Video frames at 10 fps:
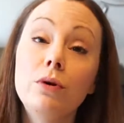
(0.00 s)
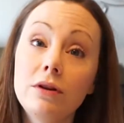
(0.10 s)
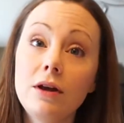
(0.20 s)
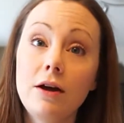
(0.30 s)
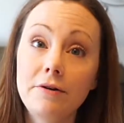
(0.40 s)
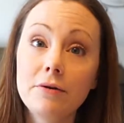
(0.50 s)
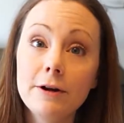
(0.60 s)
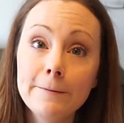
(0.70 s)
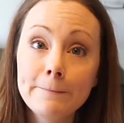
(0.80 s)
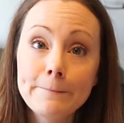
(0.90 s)
really
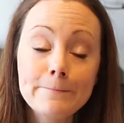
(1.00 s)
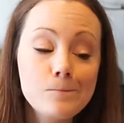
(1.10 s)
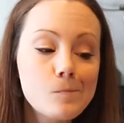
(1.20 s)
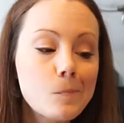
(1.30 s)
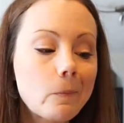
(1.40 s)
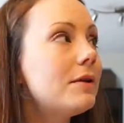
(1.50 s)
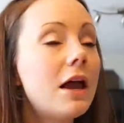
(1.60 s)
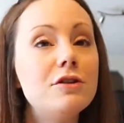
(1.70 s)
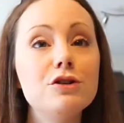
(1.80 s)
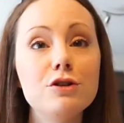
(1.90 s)
hungry
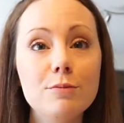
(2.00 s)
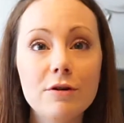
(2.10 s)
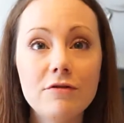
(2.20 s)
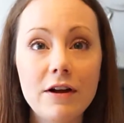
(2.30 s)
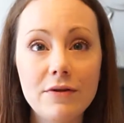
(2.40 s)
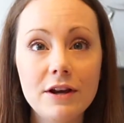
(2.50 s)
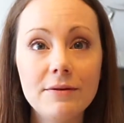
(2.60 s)
and super friendly.